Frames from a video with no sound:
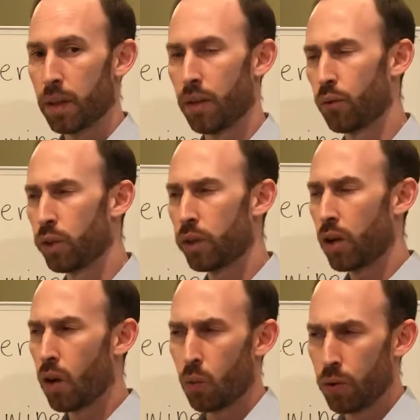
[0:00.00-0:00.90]
If we
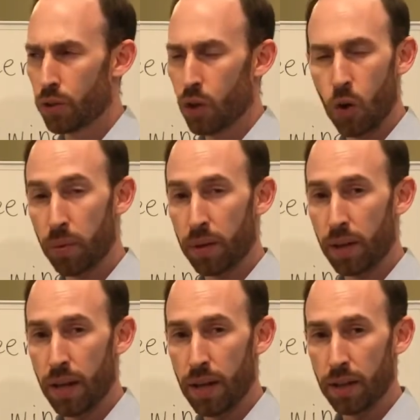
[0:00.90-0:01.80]
were to open
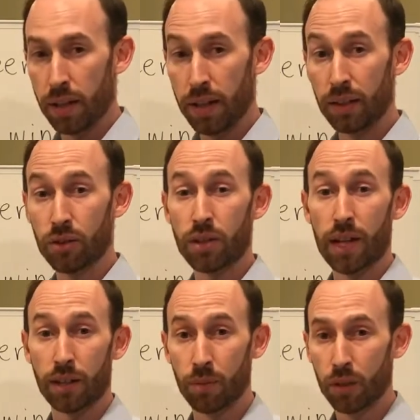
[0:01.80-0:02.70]
an English
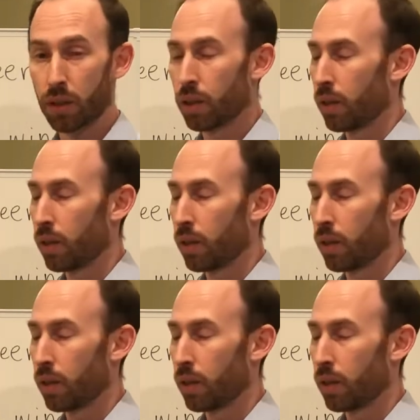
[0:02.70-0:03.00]
textbook,